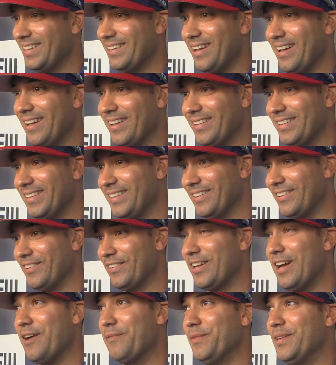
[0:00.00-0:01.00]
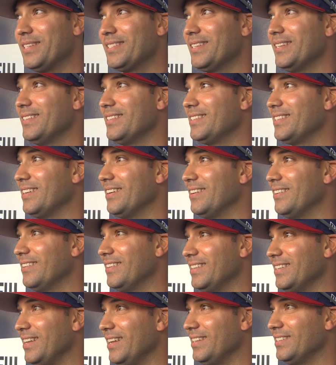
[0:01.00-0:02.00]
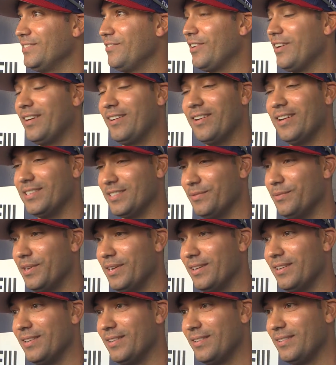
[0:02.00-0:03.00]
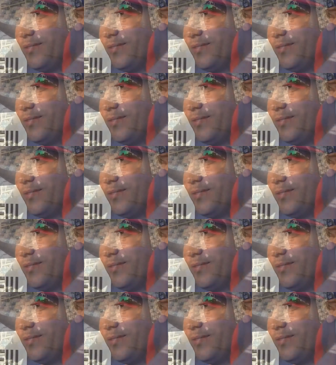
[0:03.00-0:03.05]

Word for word: not, you know, not miss it. So it, it's very great to be here.